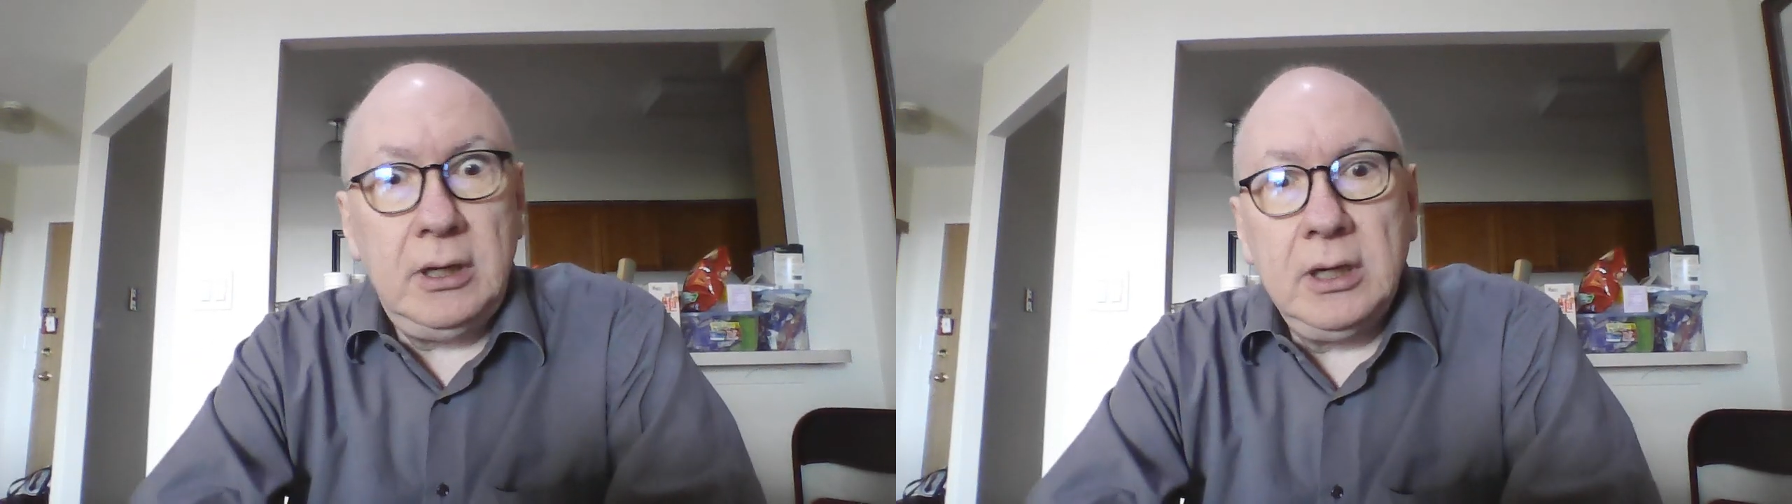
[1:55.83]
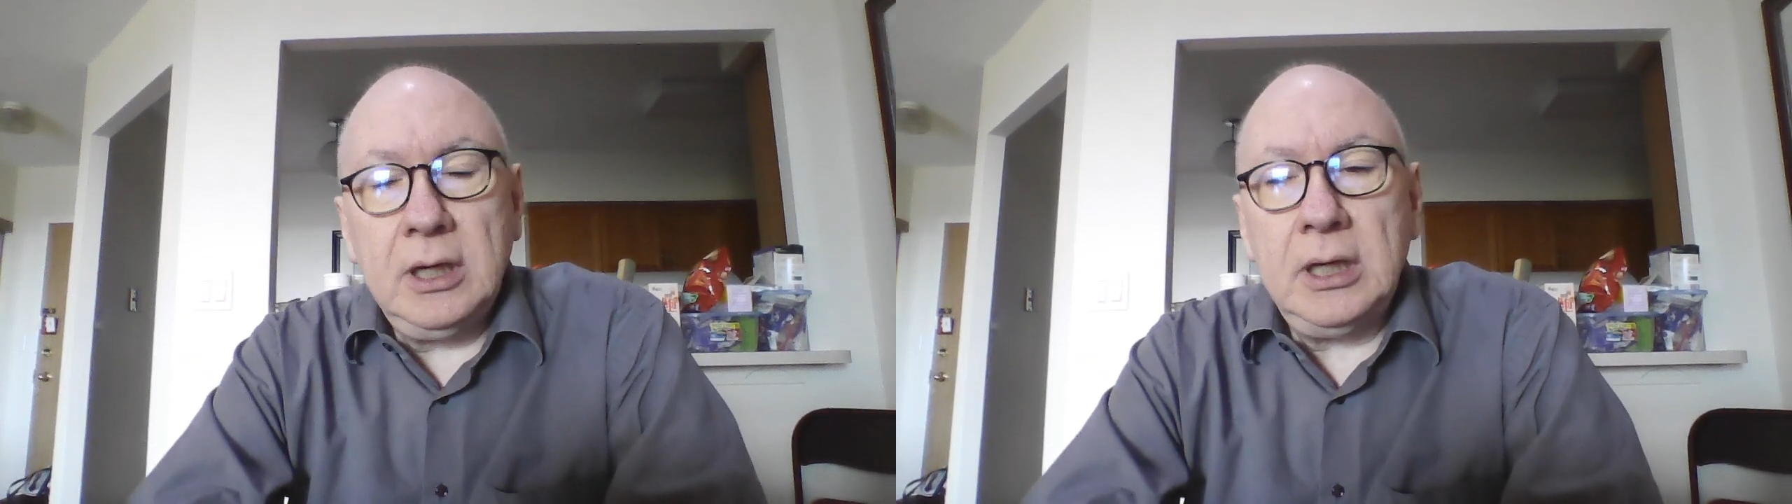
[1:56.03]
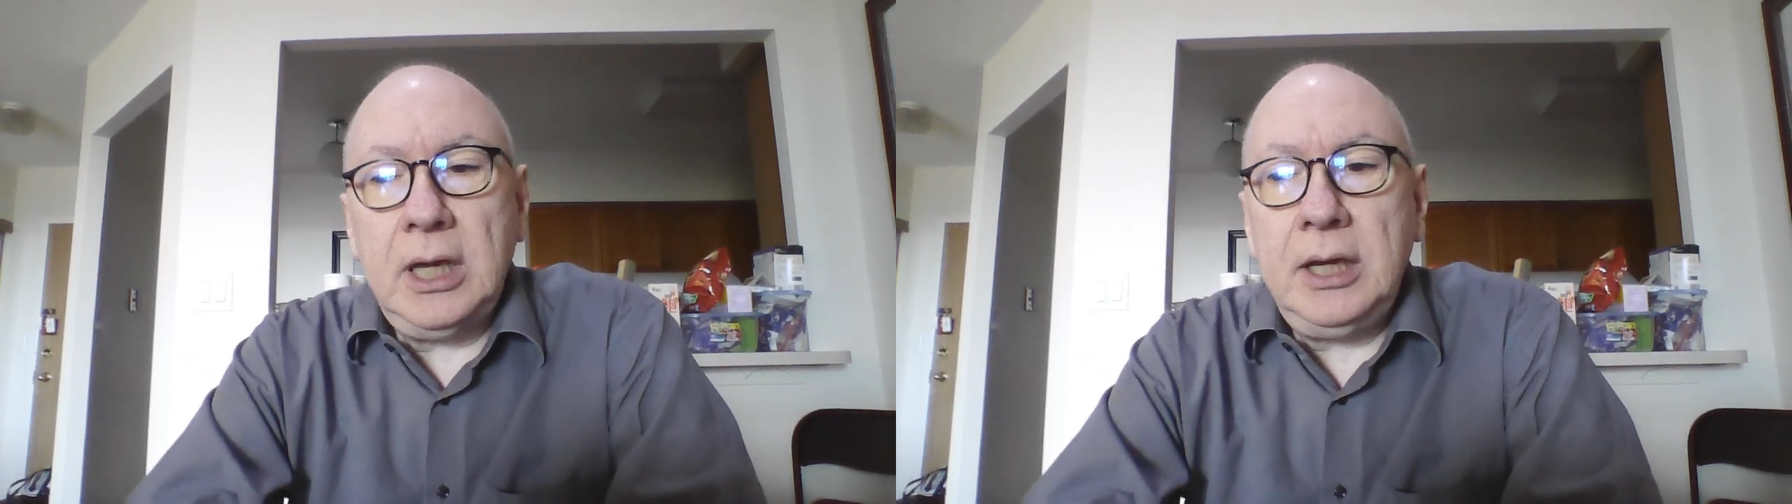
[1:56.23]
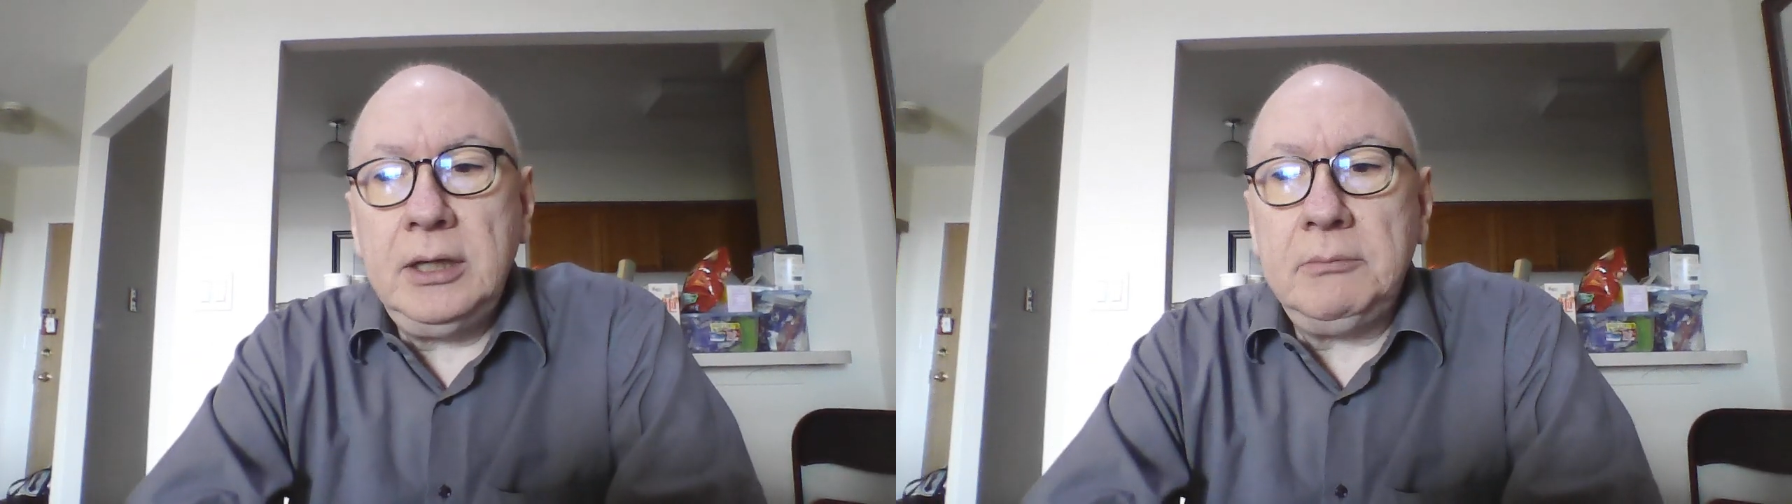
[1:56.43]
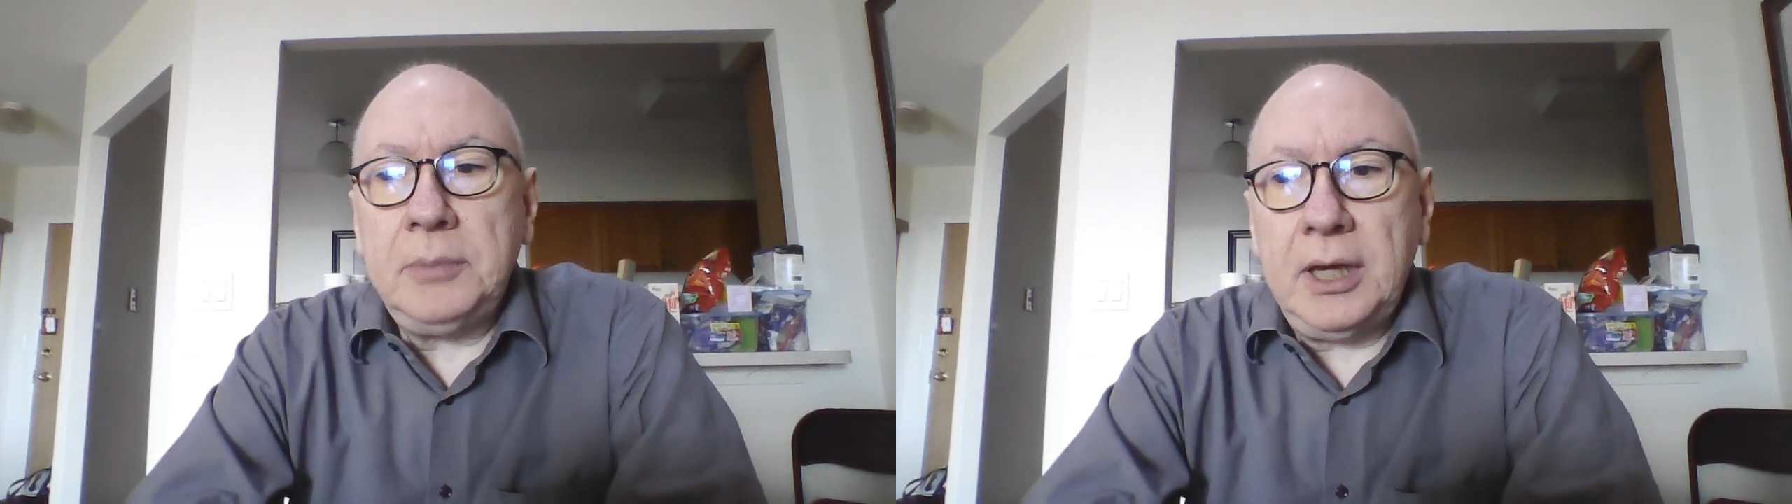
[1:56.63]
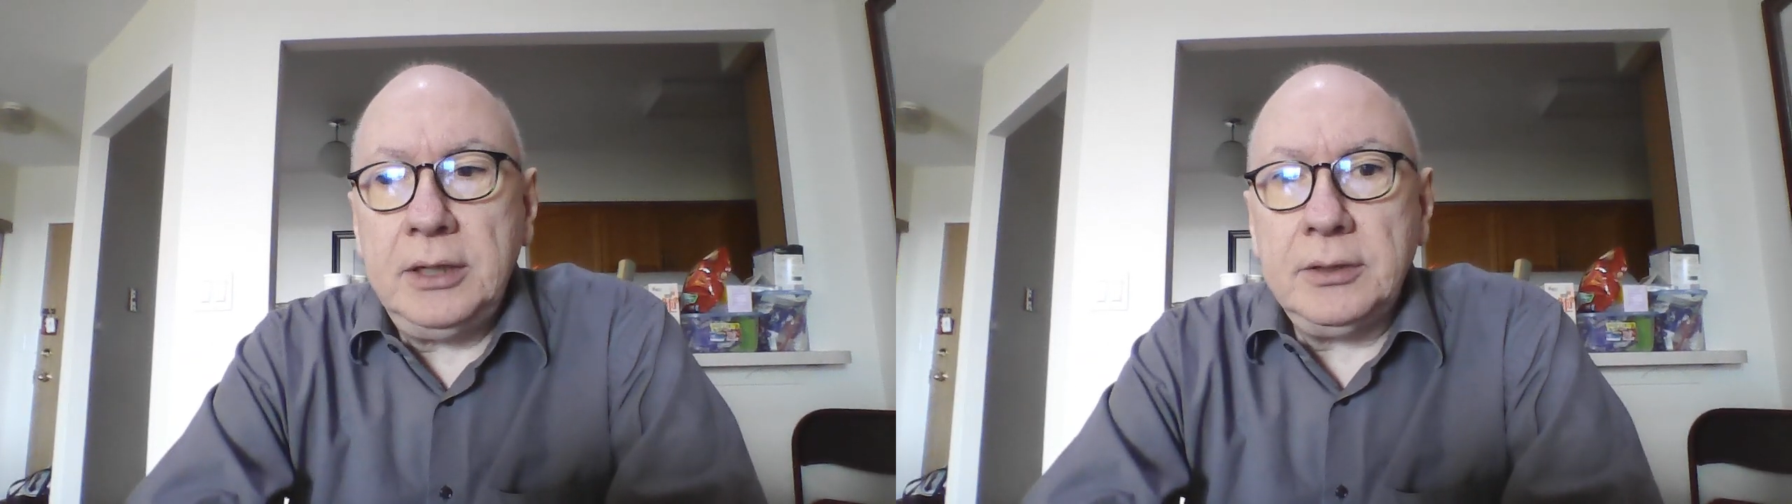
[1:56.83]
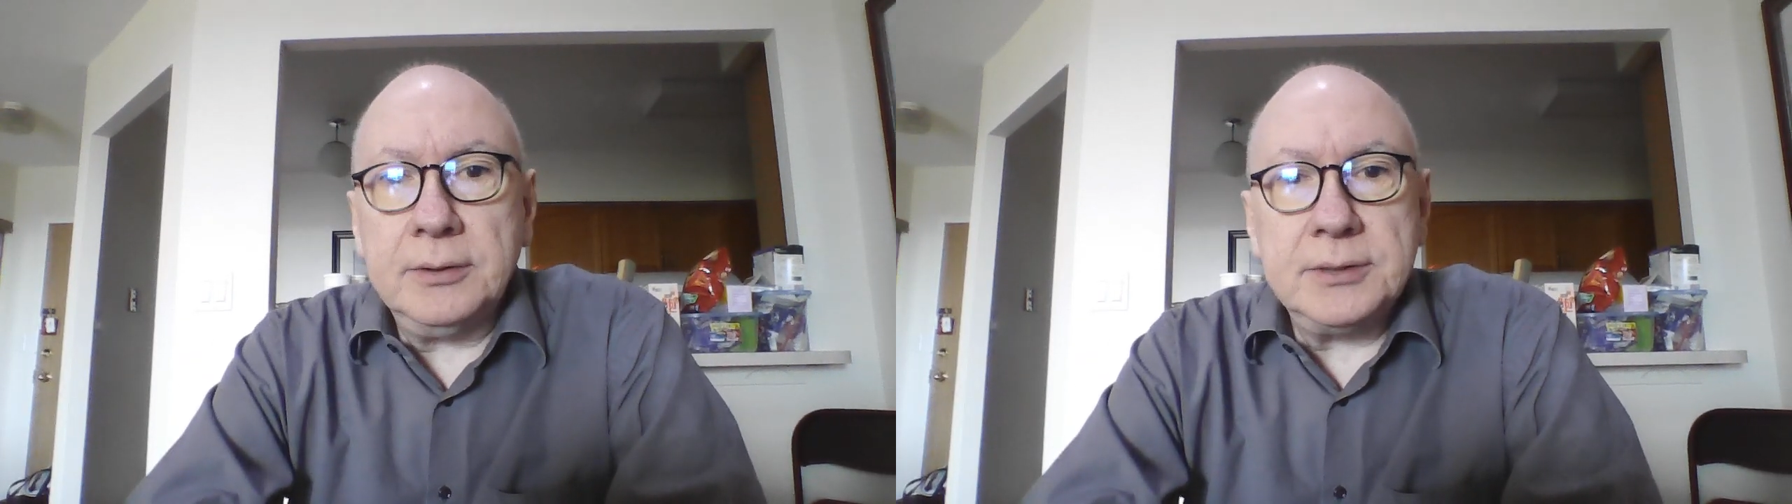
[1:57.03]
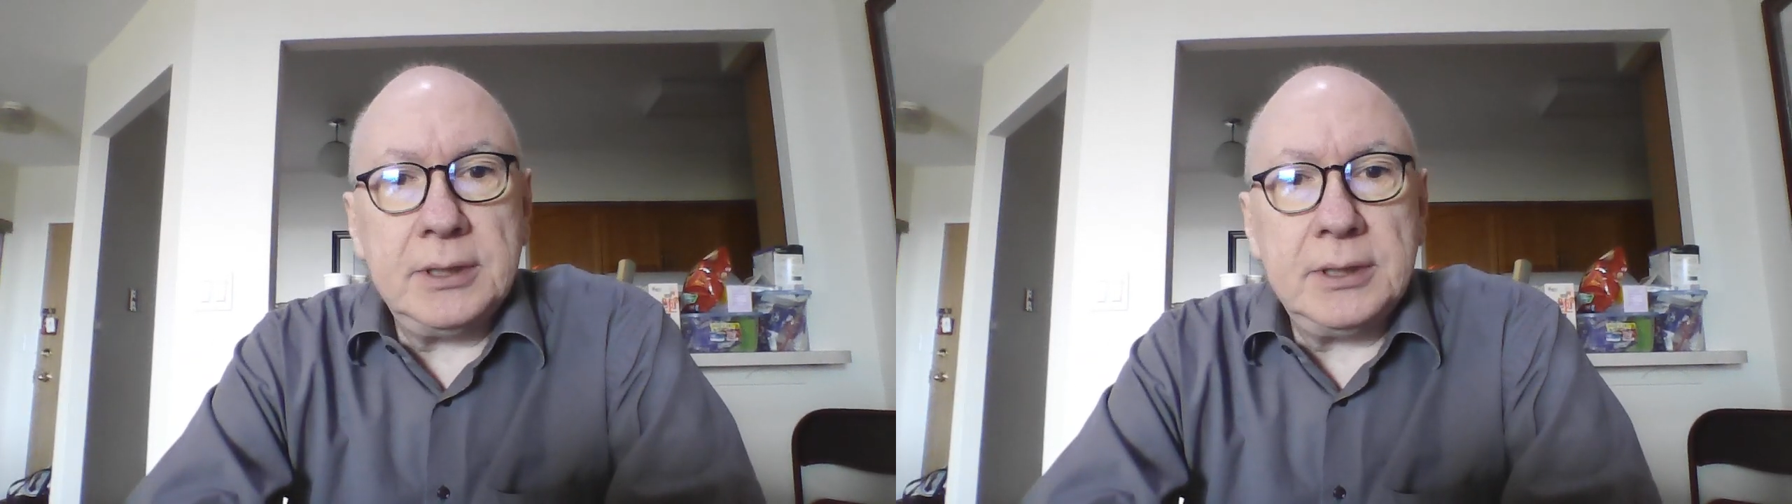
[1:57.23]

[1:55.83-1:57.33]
Canadian painters,